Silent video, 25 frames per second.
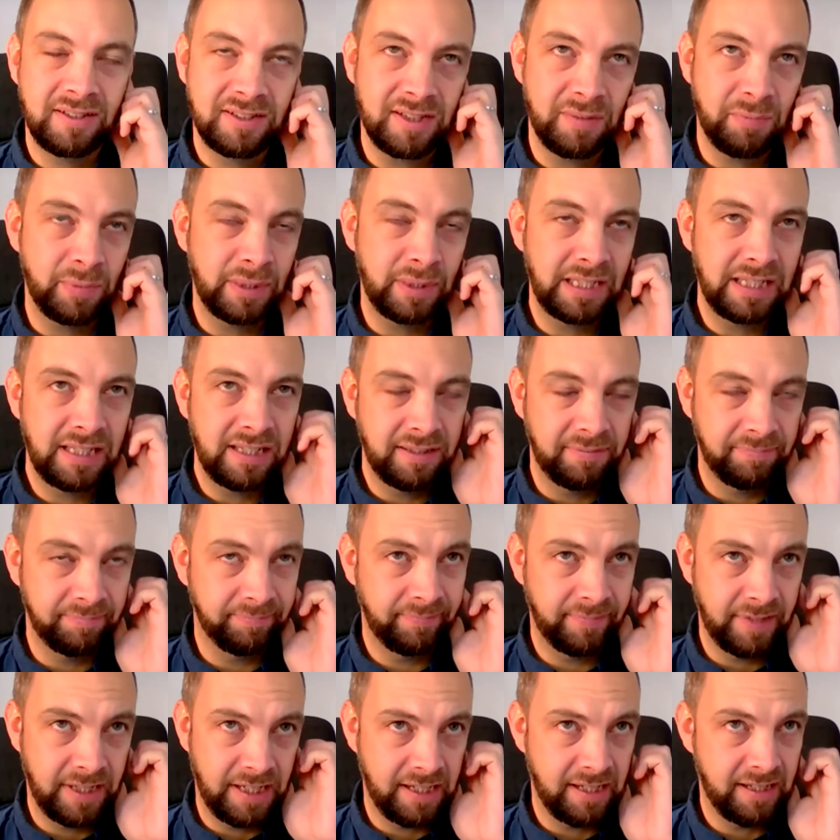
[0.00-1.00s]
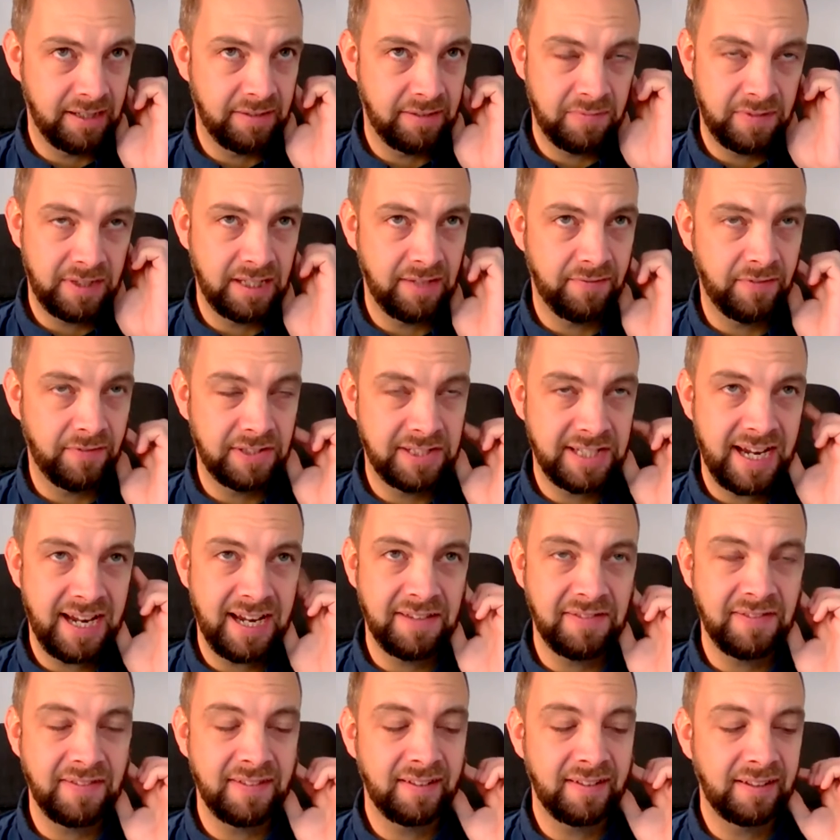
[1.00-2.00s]
somebody the other
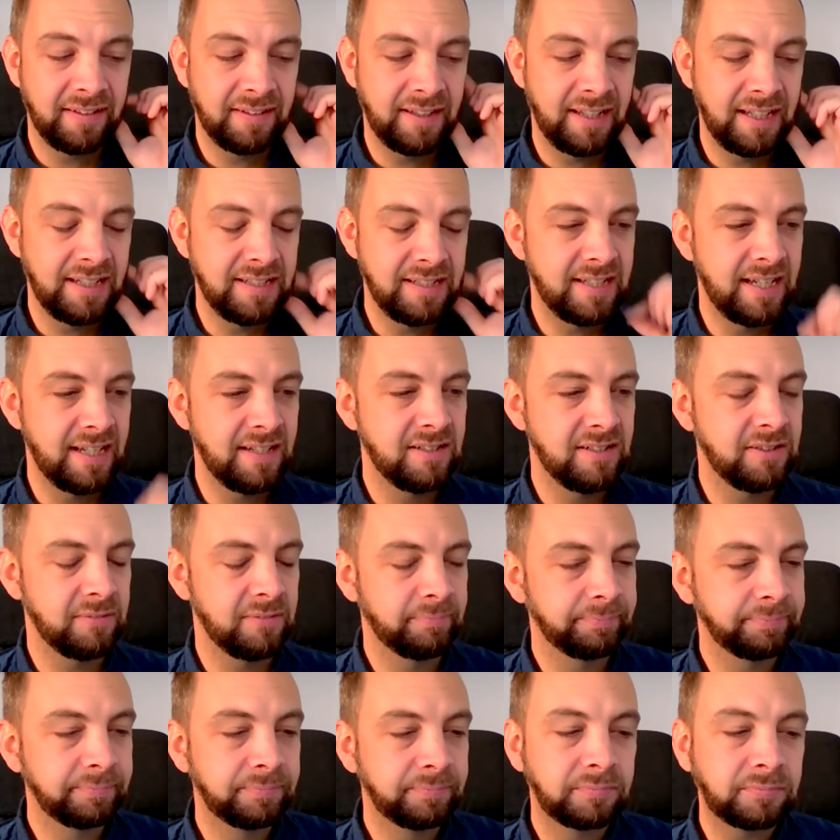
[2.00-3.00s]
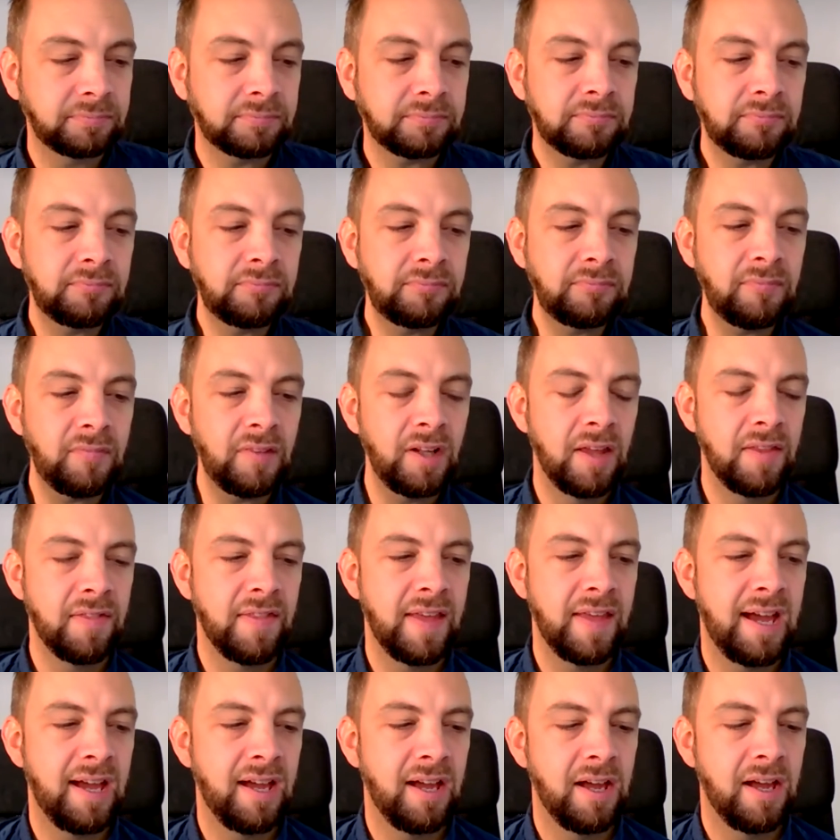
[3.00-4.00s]
day, and they said
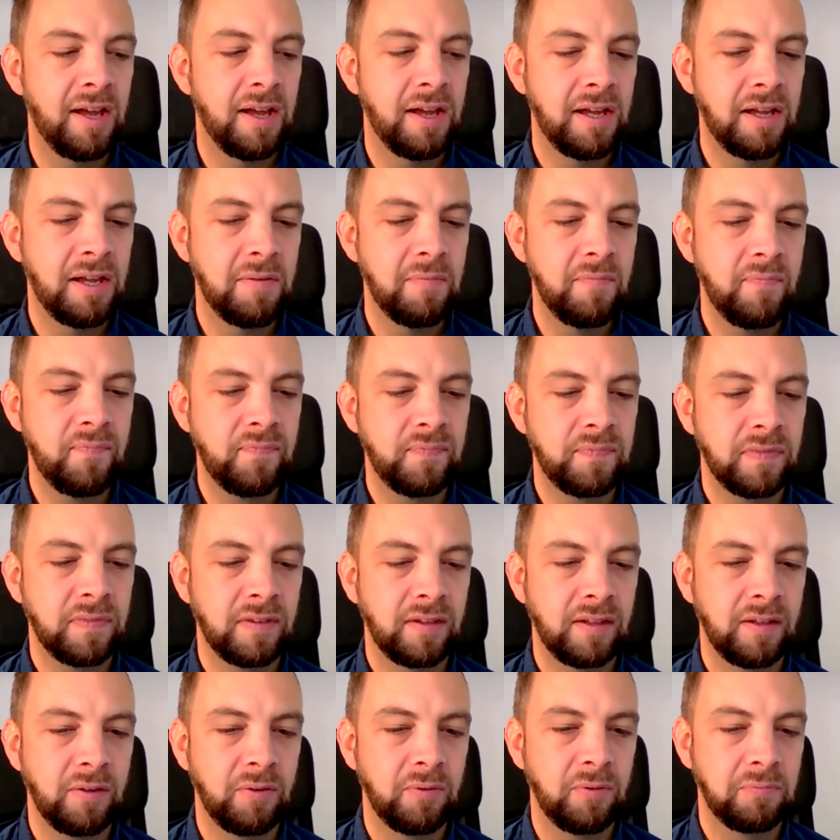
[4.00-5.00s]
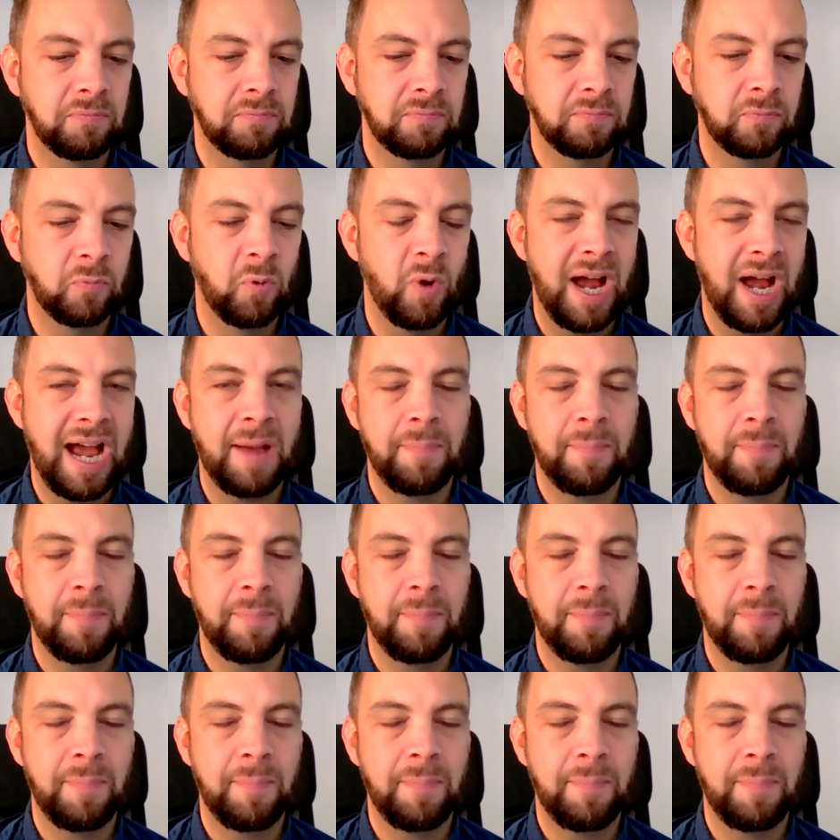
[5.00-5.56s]
that what